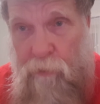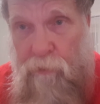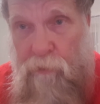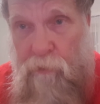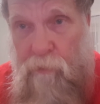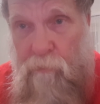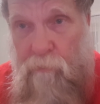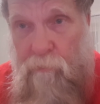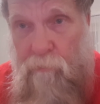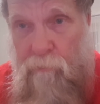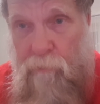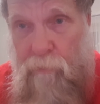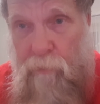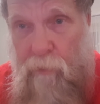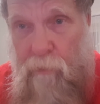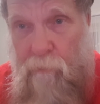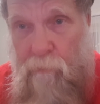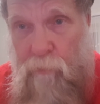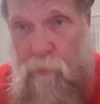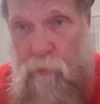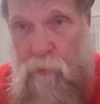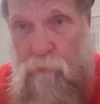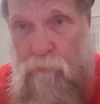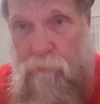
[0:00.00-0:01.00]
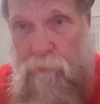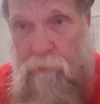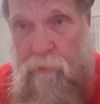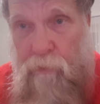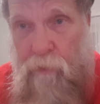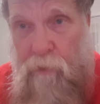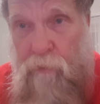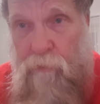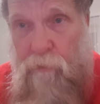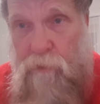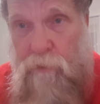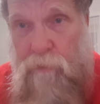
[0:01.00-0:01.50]
to move
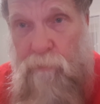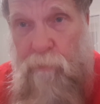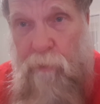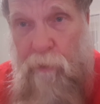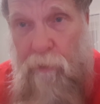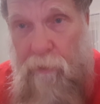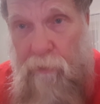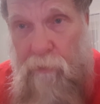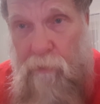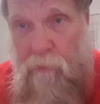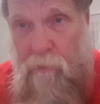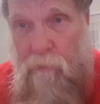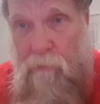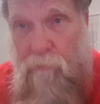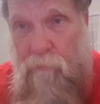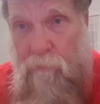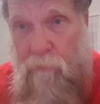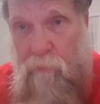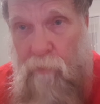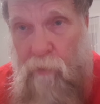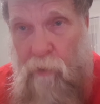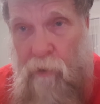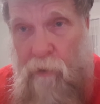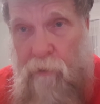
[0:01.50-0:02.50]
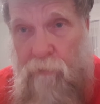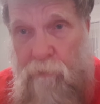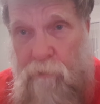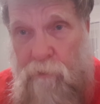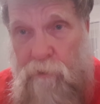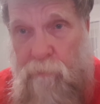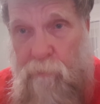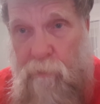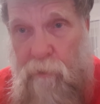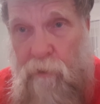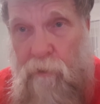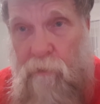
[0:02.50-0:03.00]
in the Spirit, walk in the
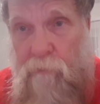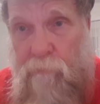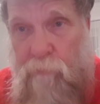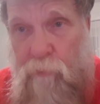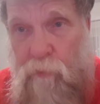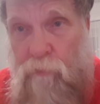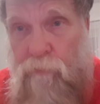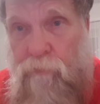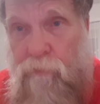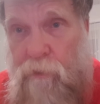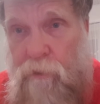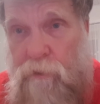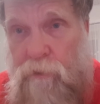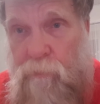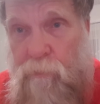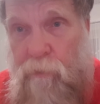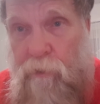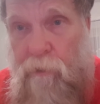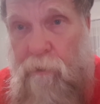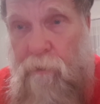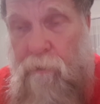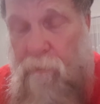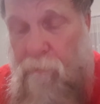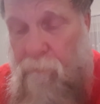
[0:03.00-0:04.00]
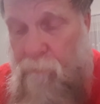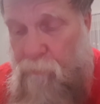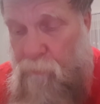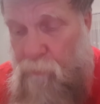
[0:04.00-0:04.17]
Spirit, move in the Spirit.